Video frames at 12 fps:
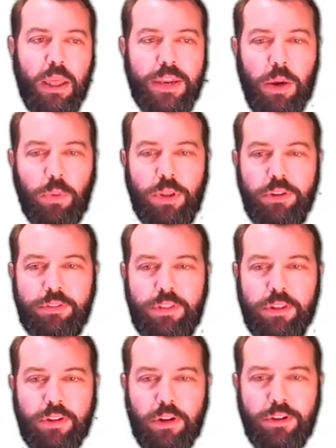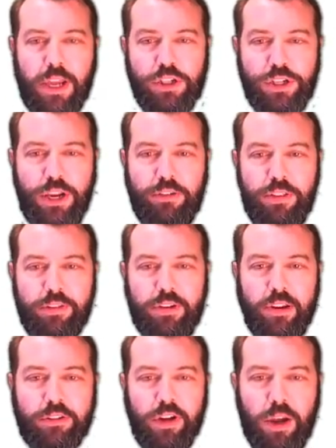Now we use this notation here, and there's a
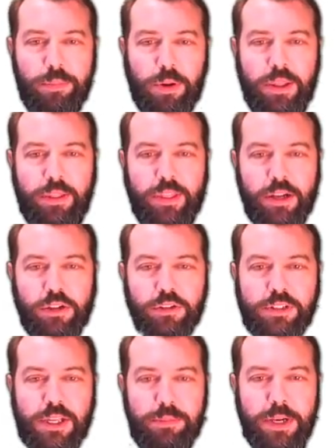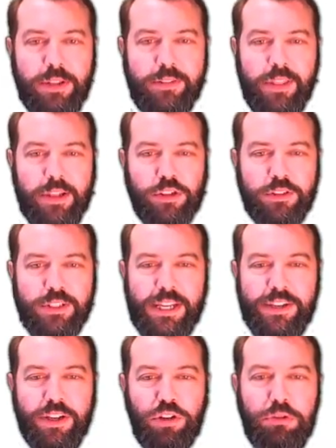little typo here. That shouldn't say minutes, that should say
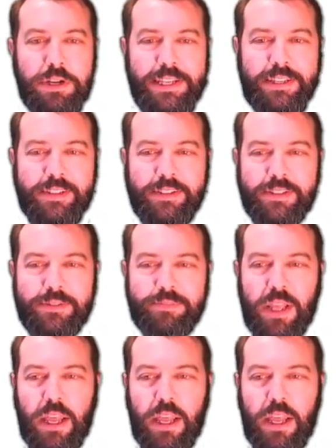degrees.